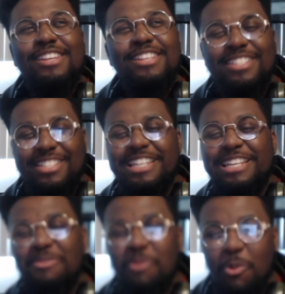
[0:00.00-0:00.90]

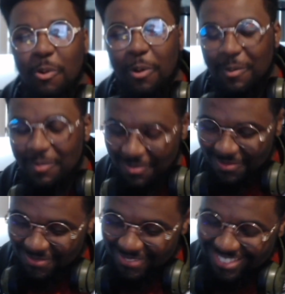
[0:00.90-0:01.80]
sea war.
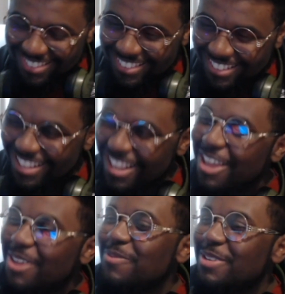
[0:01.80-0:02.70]

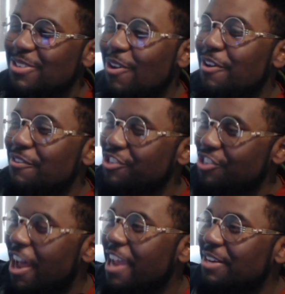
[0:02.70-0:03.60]
We saw a
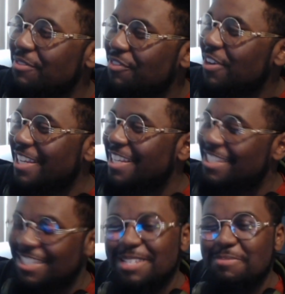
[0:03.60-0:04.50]
giant fucking
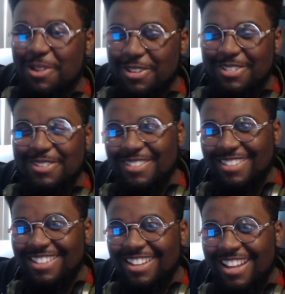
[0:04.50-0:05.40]
sea monster,
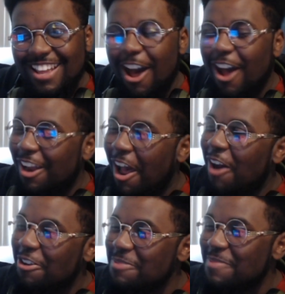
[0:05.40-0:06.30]
and
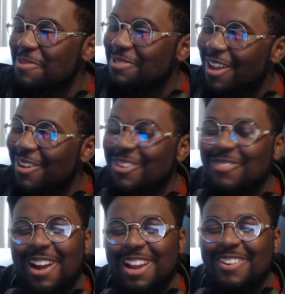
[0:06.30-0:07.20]
Aquaman was out here
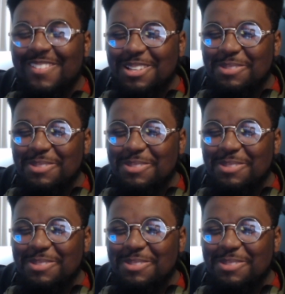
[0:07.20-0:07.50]
riding on this